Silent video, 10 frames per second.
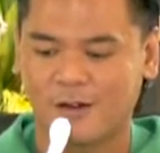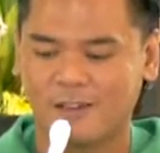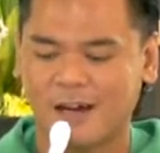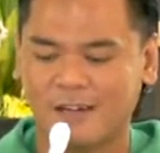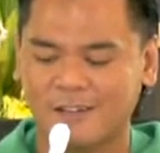
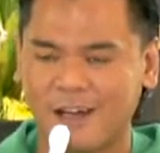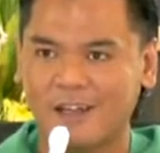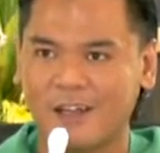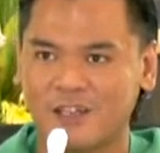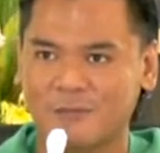the
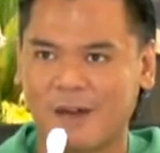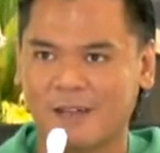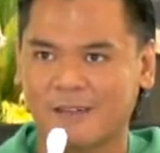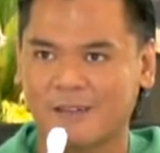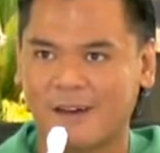
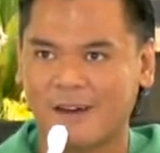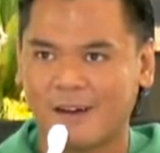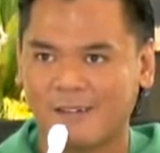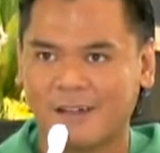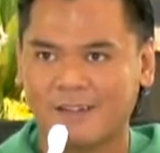acknowledgement
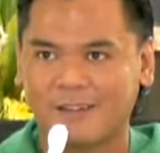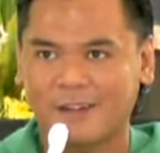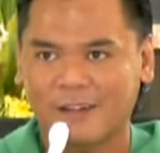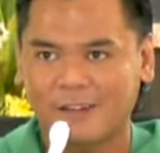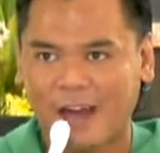that
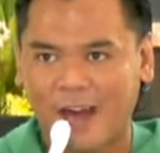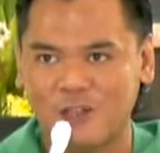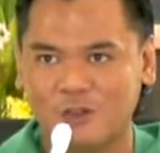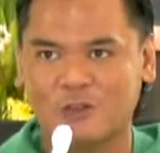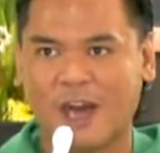
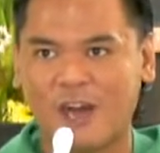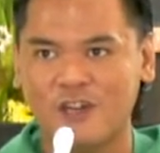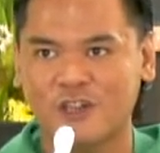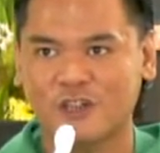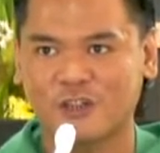
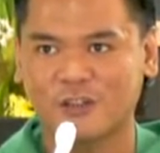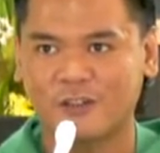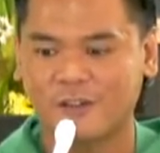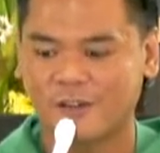education,